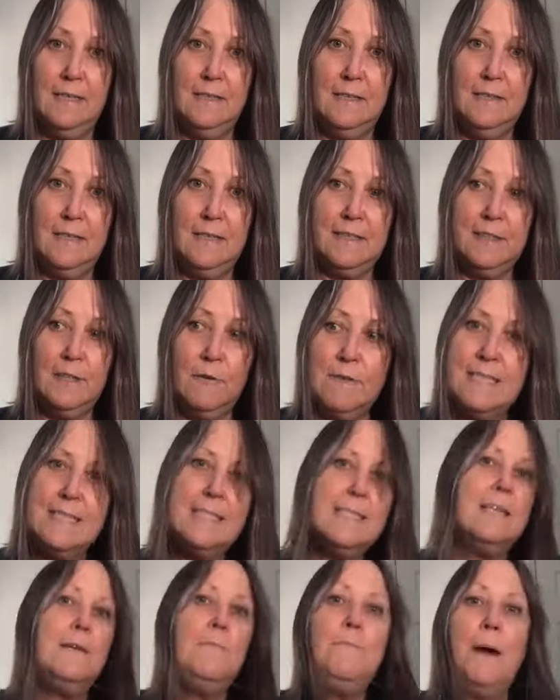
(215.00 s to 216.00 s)
Like there
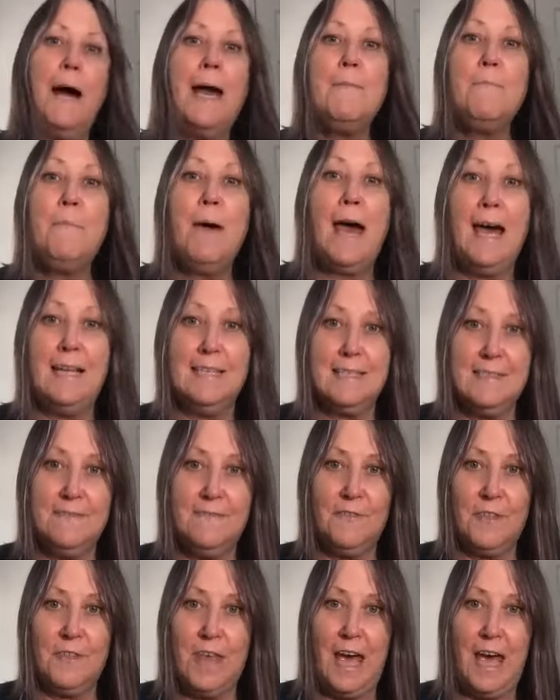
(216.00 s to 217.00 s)
isn't a bypass
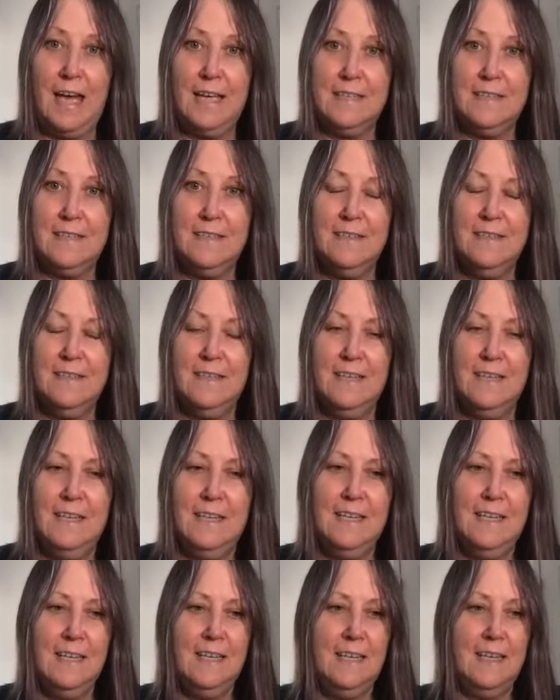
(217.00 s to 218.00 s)
for that.
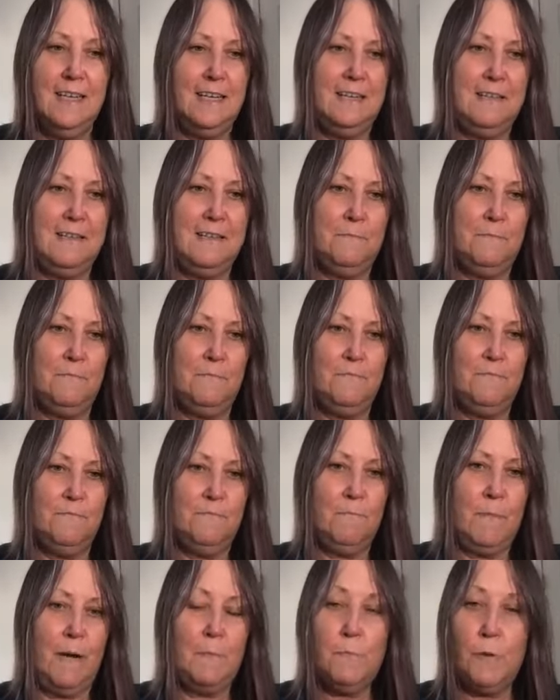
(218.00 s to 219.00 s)

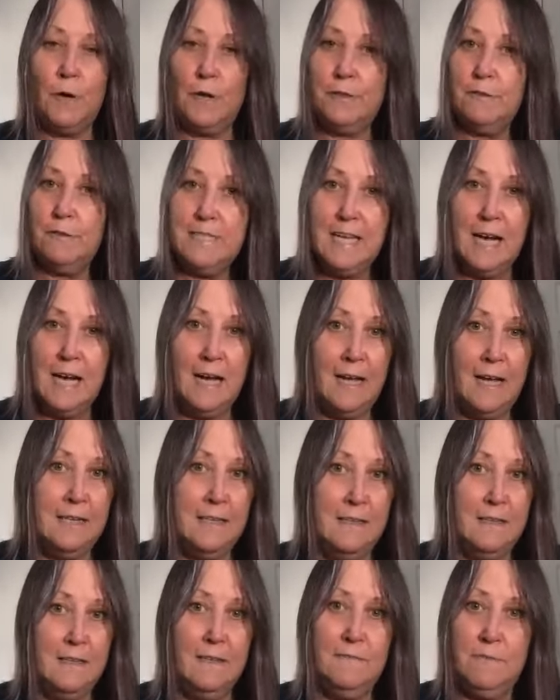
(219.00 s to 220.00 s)
My brother
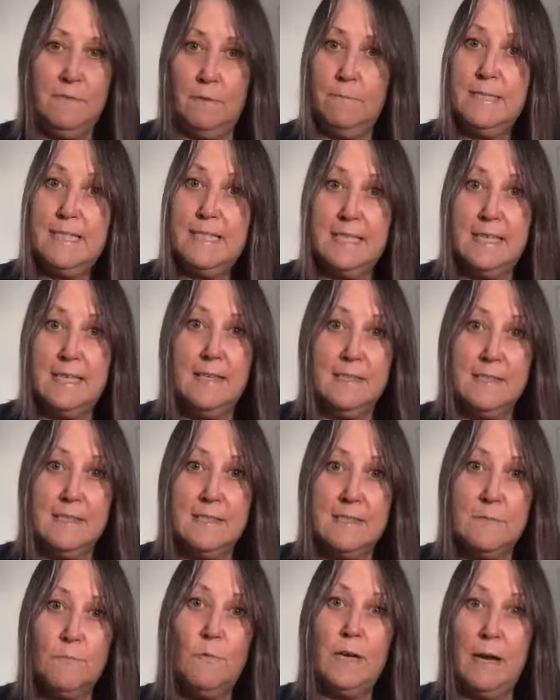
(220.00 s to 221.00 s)
died from
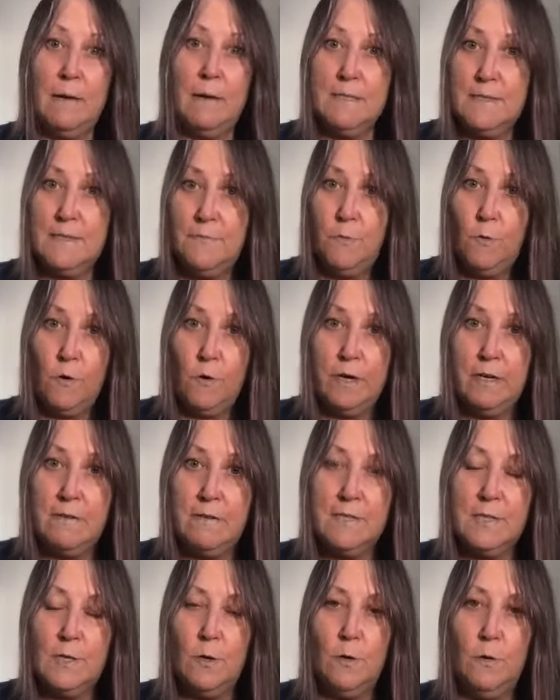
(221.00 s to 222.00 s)
SIDS when I was 4
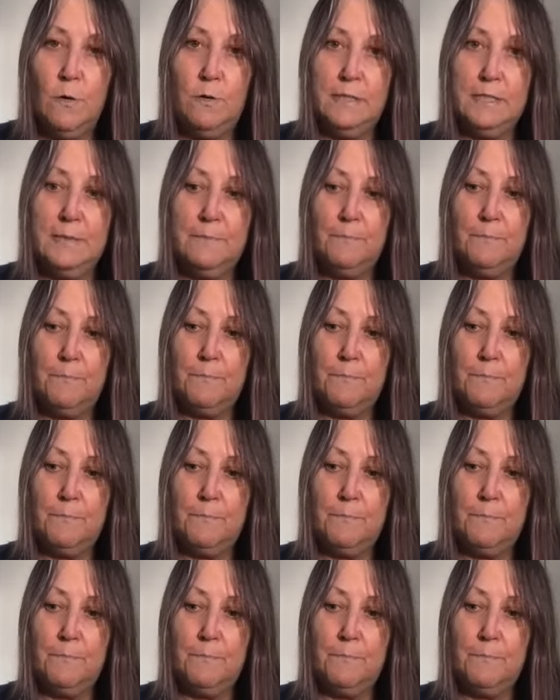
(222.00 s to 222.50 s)
years old.